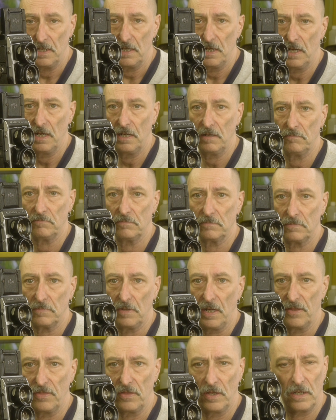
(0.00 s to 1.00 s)

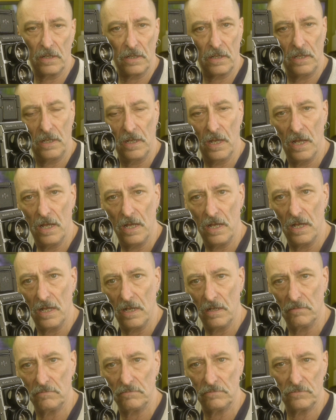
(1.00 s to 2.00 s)
I think
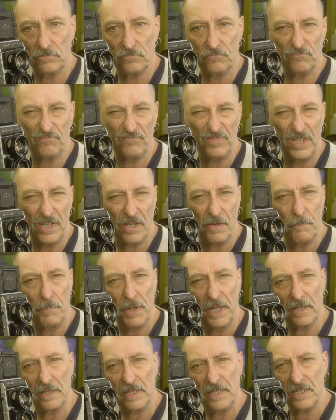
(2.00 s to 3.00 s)
you can
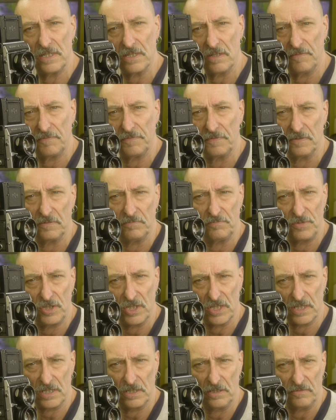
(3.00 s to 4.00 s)
pick these up for
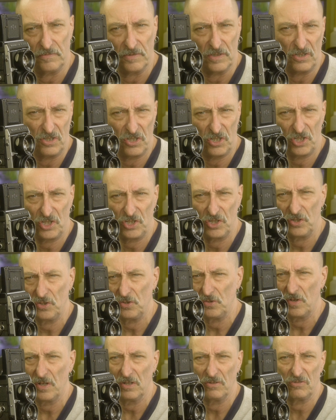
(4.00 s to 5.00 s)
just over
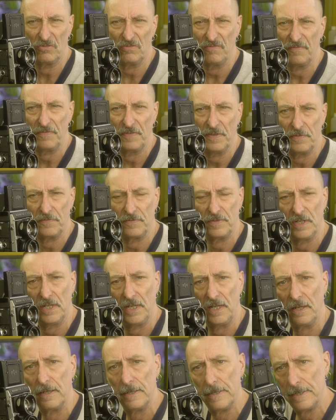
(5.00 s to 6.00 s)

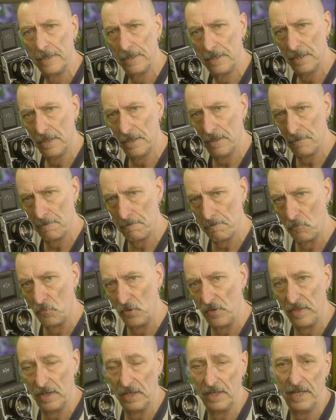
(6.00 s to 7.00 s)
$250
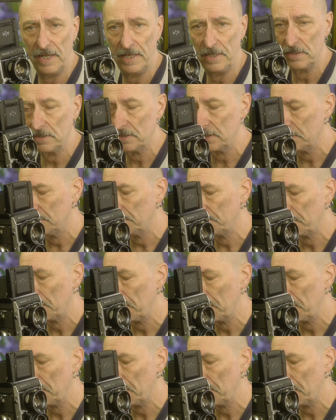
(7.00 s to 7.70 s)
with a lens,